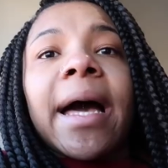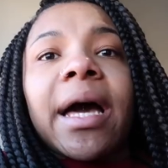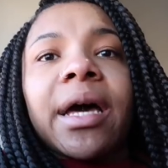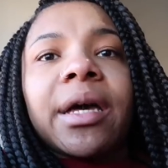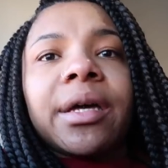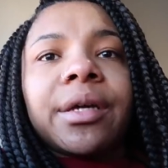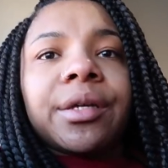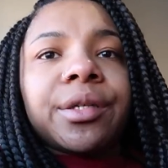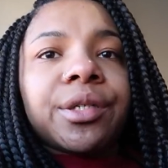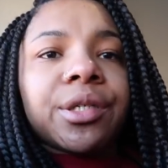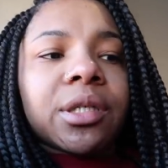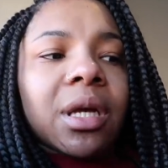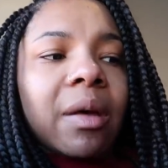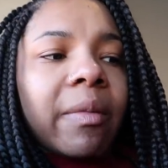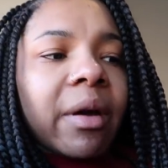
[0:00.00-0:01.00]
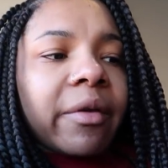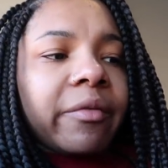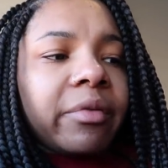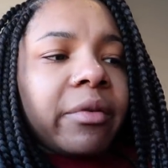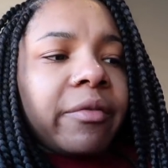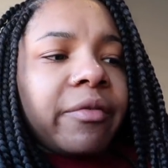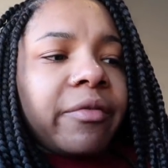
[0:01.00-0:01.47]
I just got back
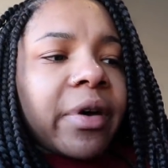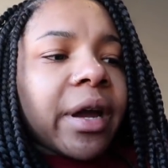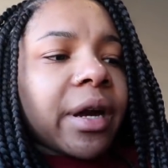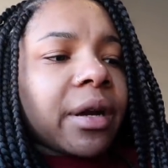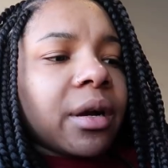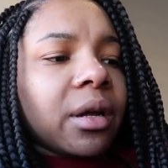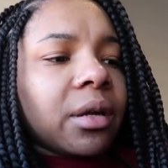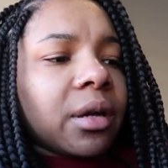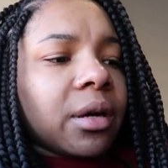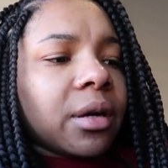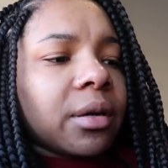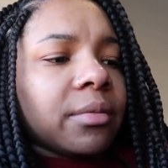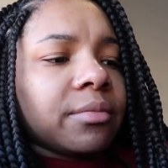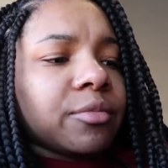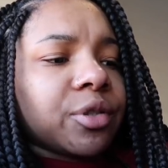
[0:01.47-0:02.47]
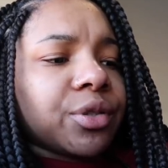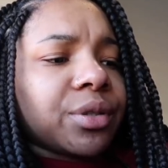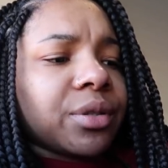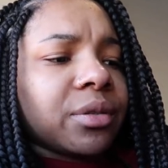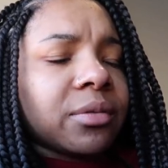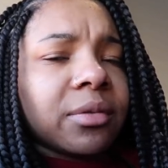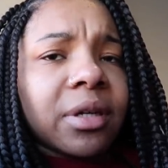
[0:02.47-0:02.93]
from the fire alarm
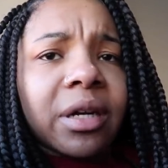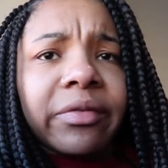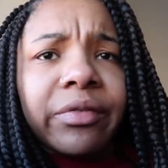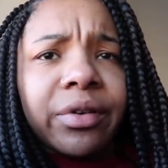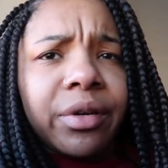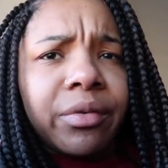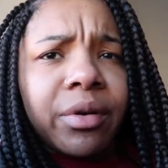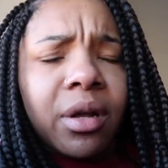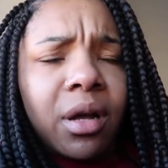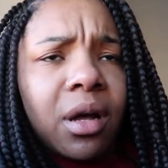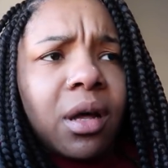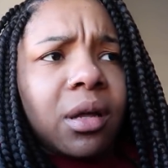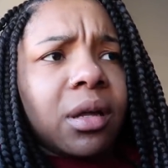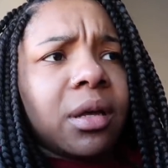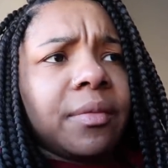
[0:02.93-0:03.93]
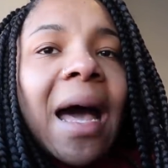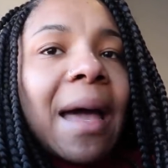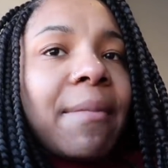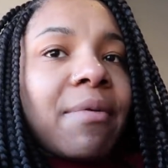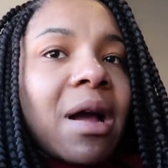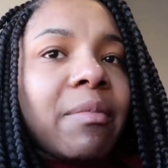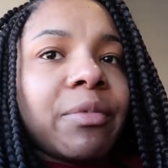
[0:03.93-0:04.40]
drill, whatever you wanna call it.
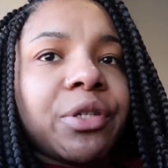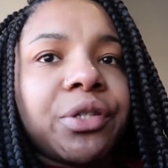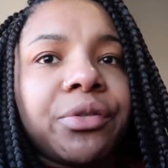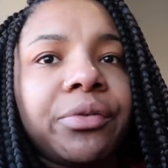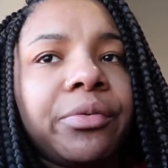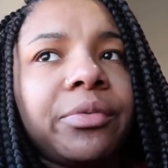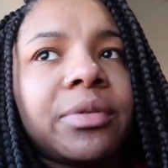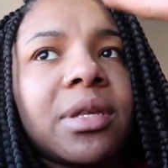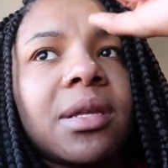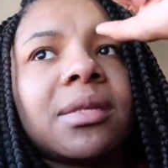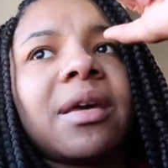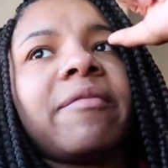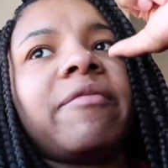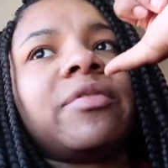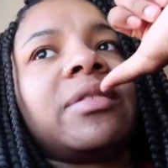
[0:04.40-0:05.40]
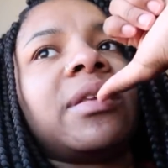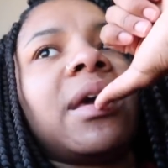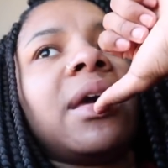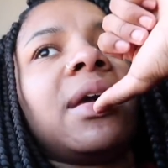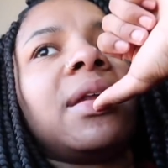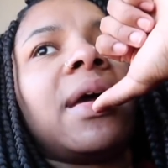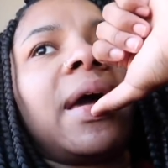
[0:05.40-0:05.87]
I promise you, since I've
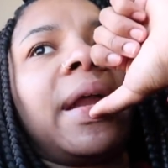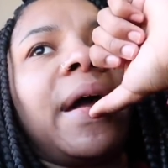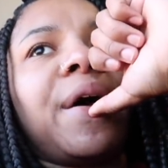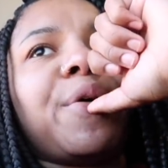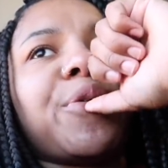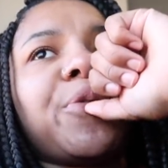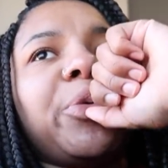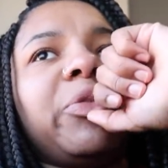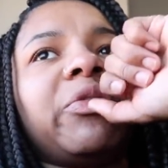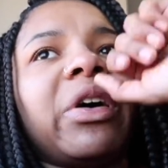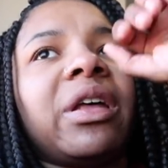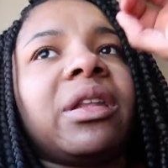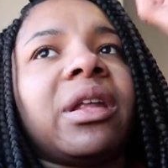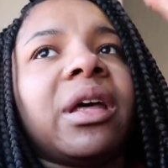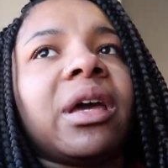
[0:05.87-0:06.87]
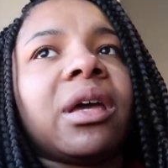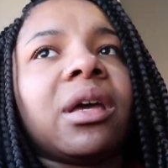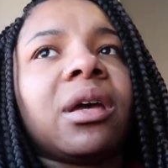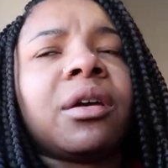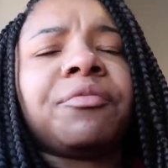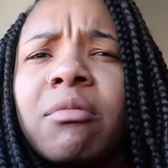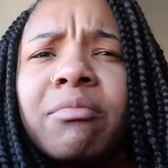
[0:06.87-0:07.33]
stayed at Howard, we've had
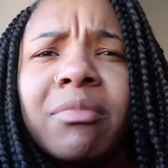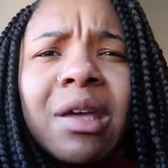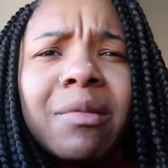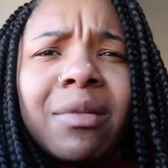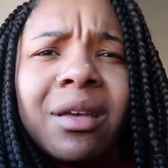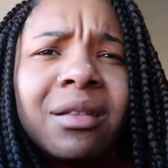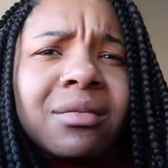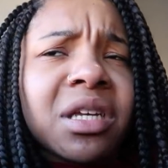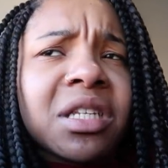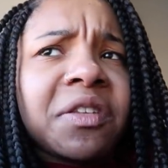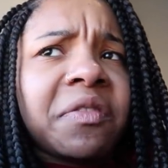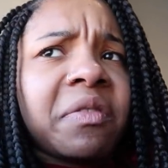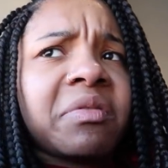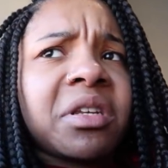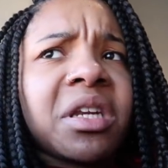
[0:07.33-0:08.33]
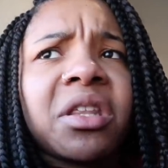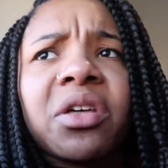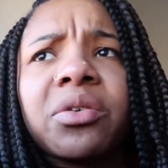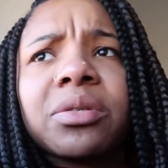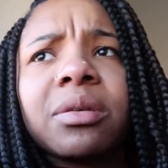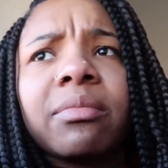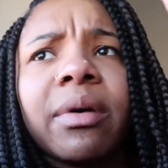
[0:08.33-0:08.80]
like maybe 10 to 15 of
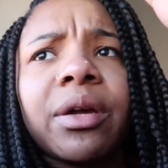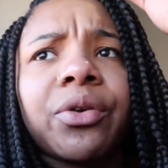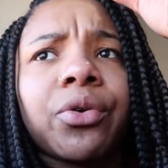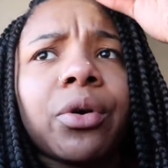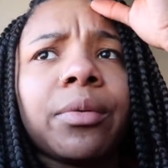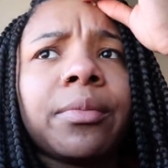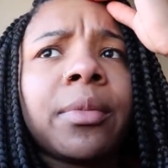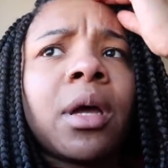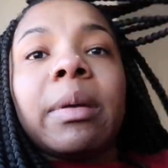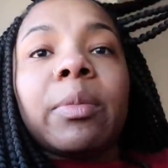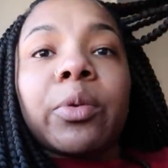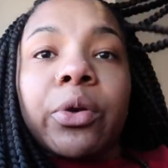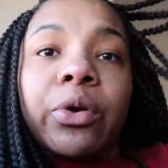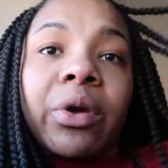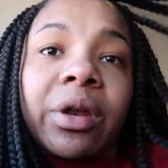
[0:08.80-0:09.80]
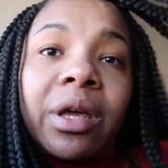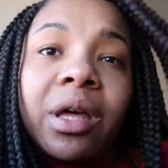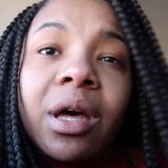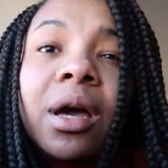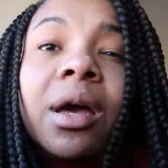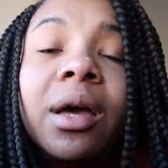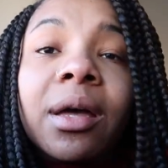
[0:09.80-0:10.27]
those in my dorm. People don't know how to
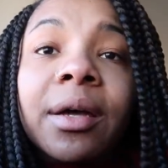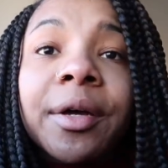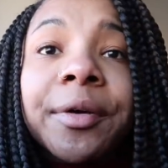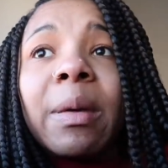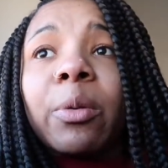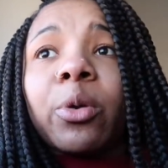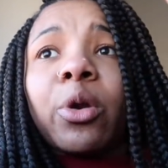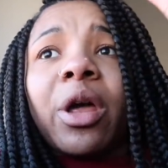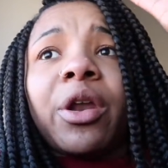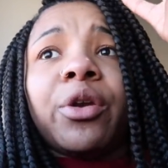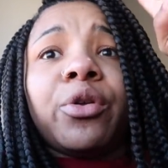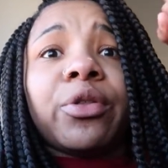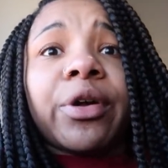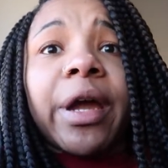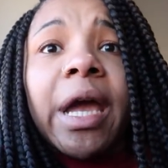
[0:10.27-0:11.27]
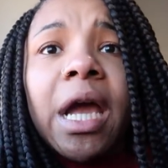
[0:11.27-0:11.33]
cook, people don't know how to do their